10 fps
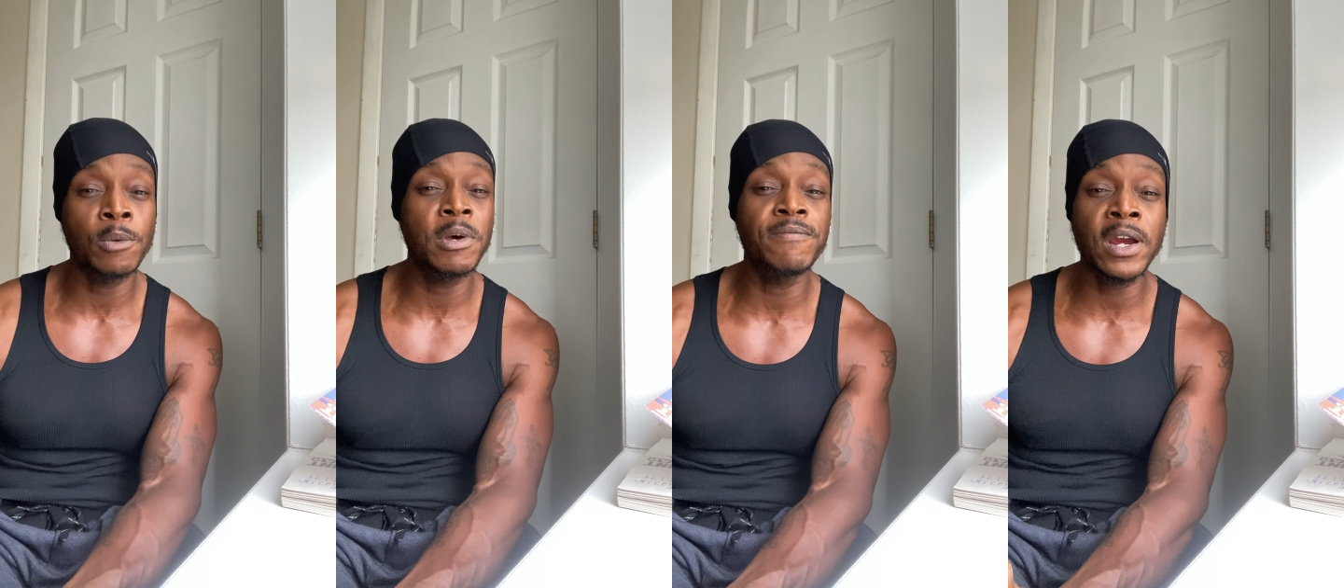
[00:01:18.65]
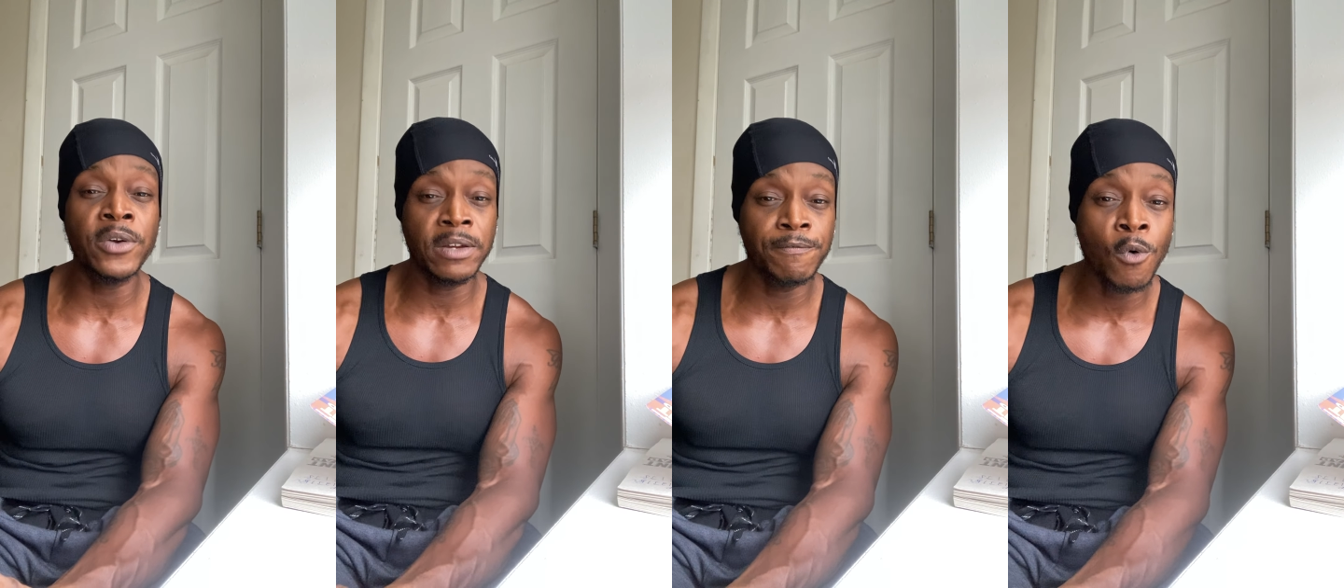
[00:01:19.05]
but
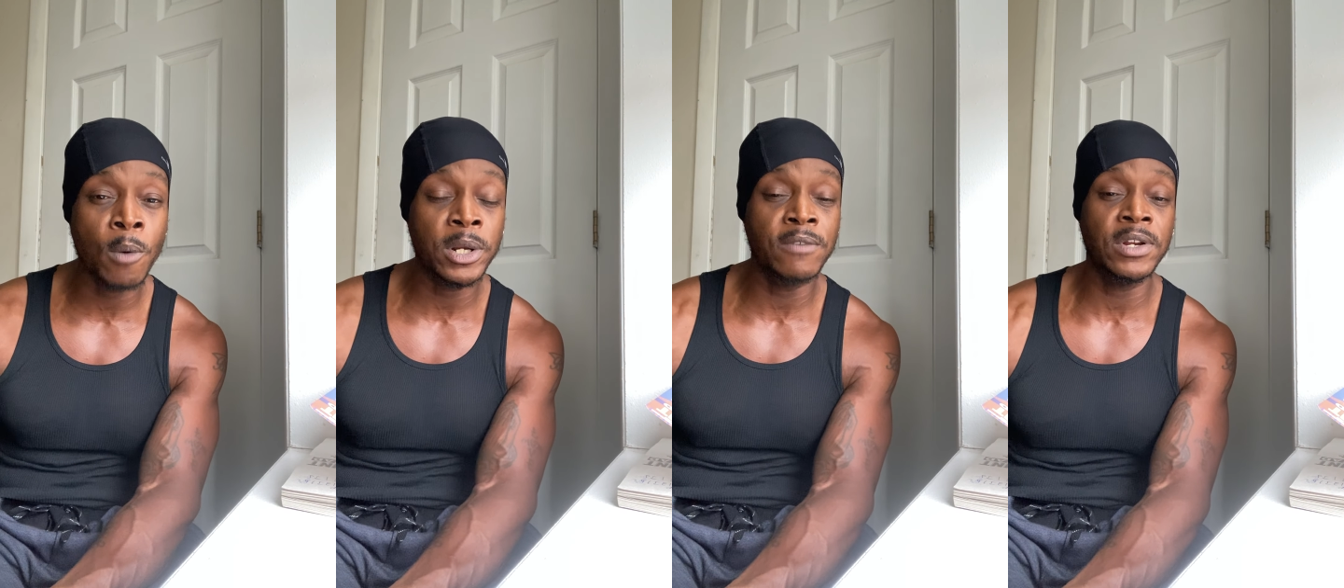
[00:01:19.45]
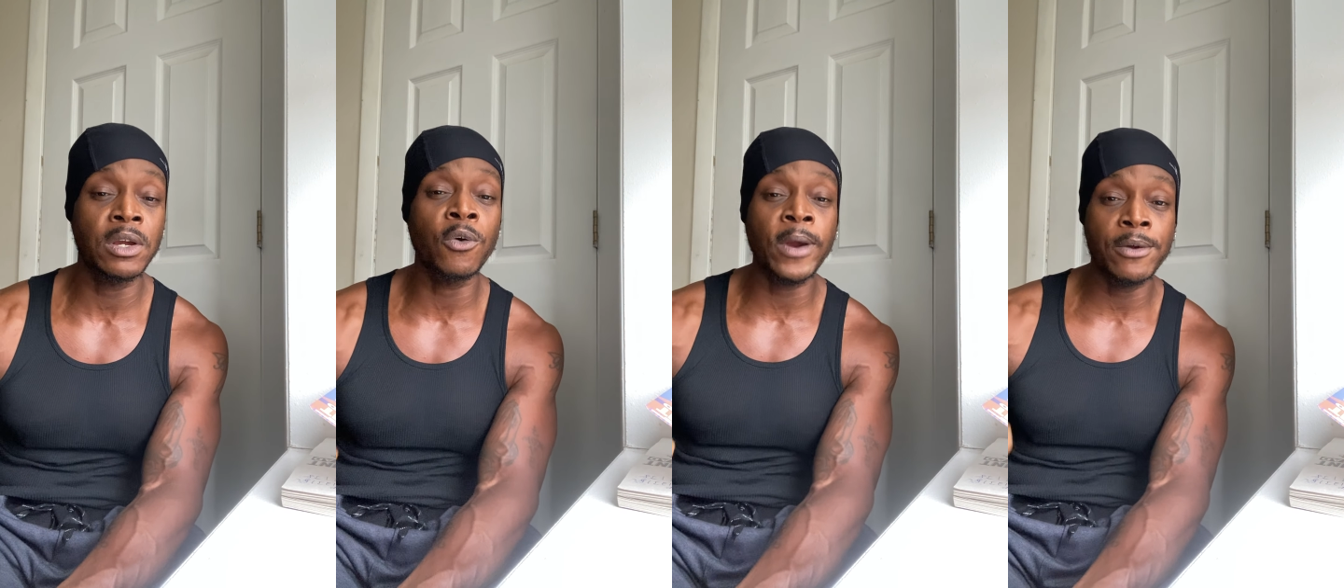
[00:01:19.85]
very informative and a
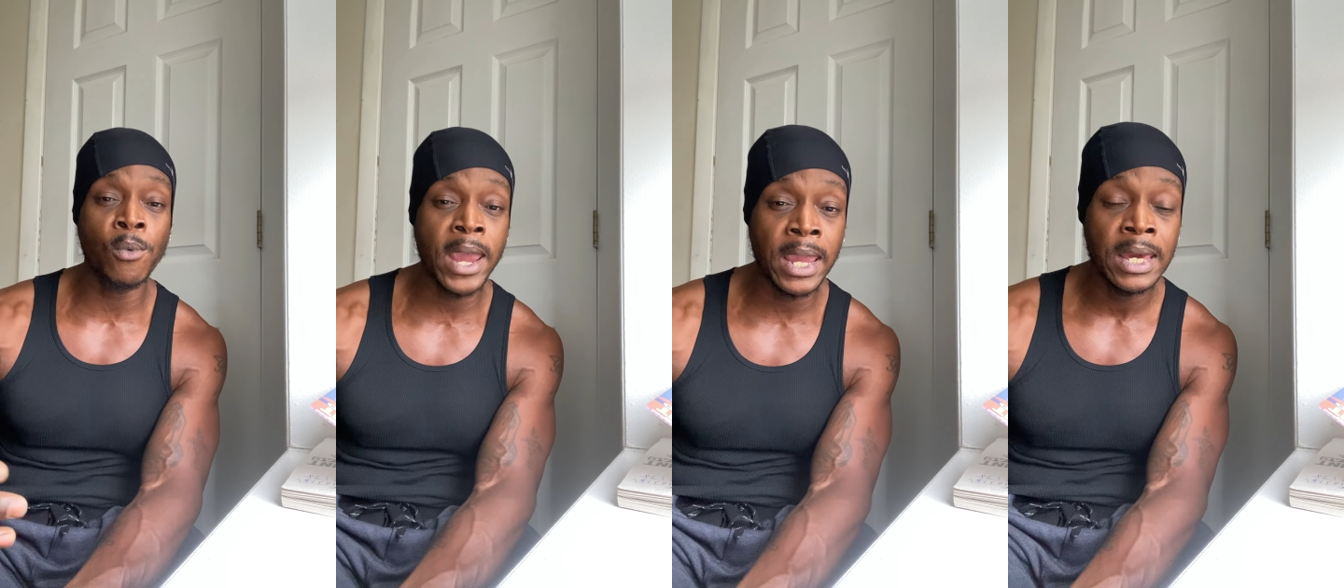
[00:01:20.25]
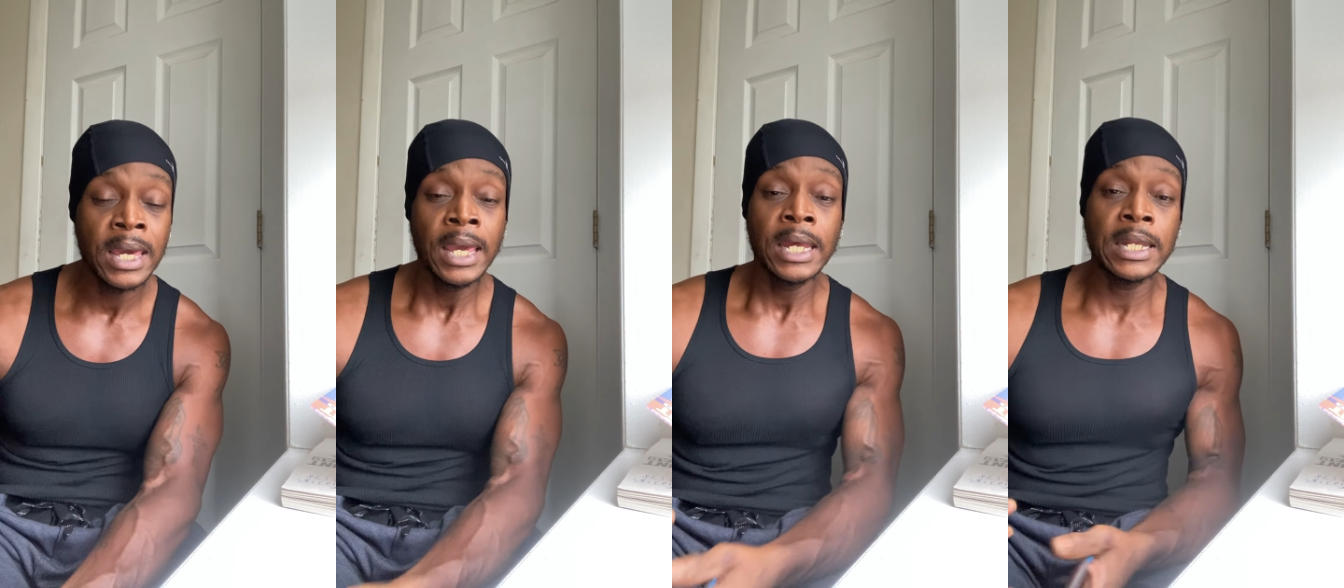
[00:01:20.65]
great way
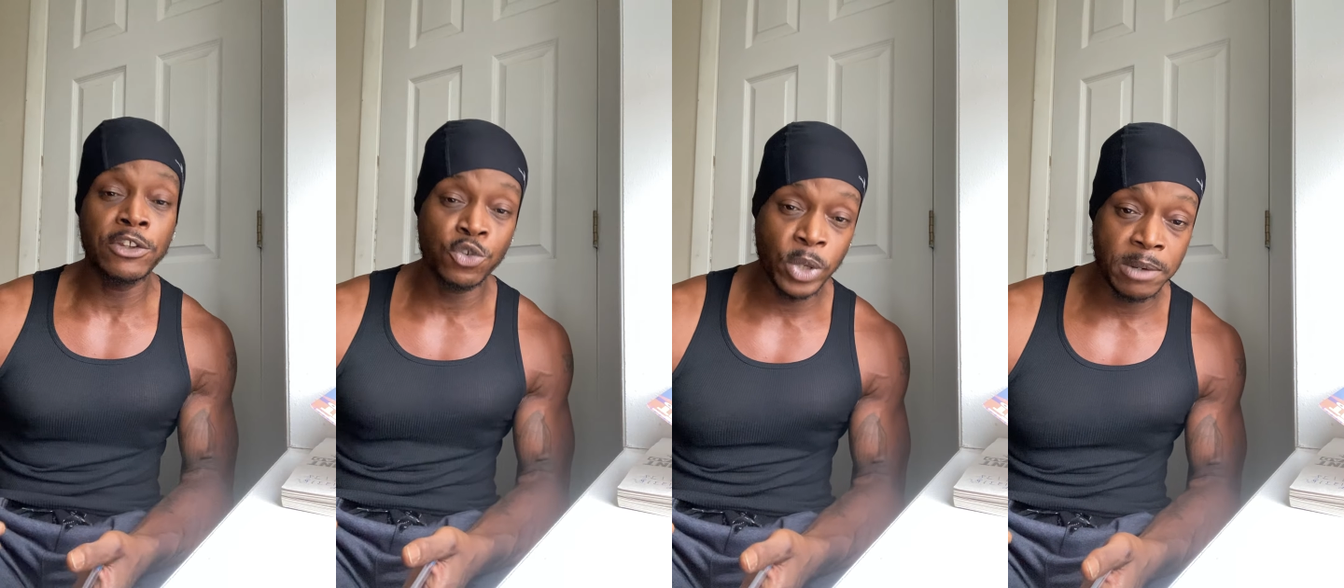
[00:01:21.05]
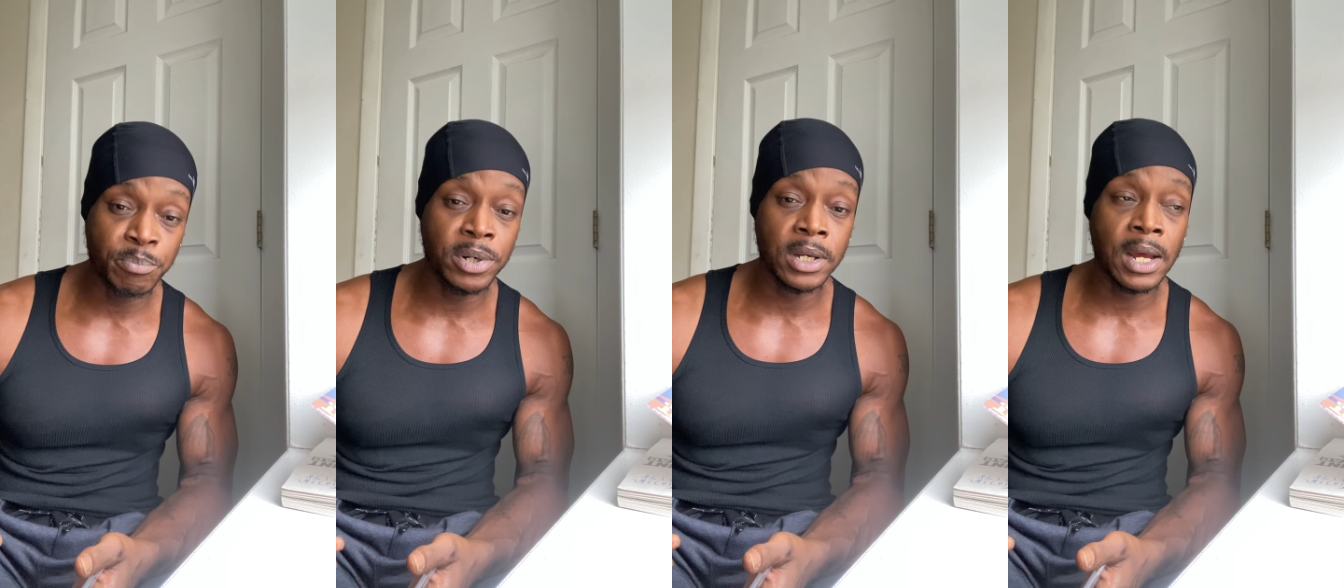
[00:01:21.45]
that you can
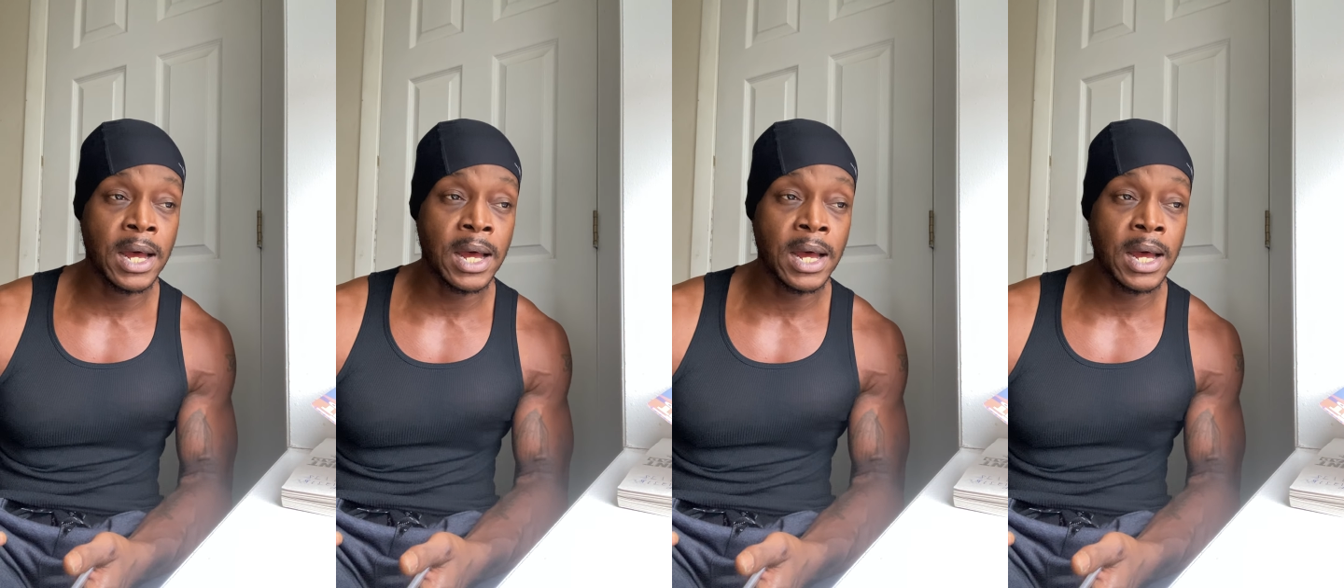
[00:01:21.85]
put